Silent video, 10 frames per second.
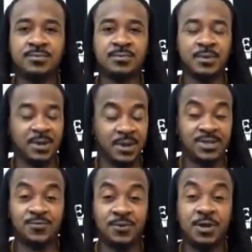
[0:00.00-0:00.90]
Man, that's
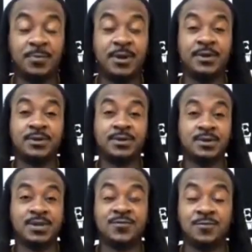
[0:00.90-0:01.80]
real, man.
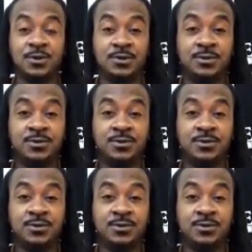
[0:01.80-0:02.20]
That's real.